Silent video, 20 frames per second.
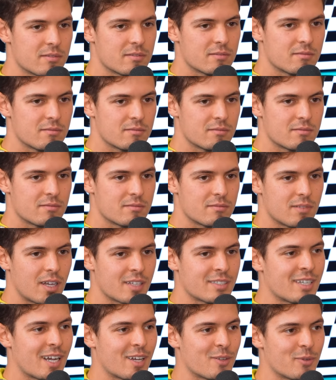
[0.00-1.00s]
Mm
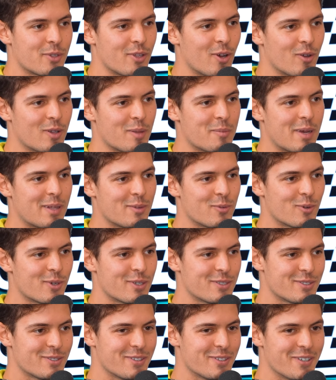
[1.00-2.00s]
aside yeah. with all the bad
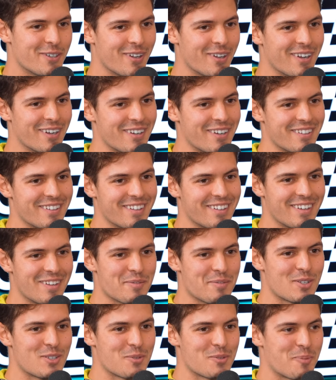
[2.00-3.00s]
words you, learn in, in
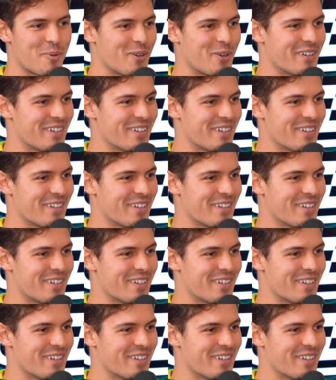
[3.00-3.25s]
motorsport.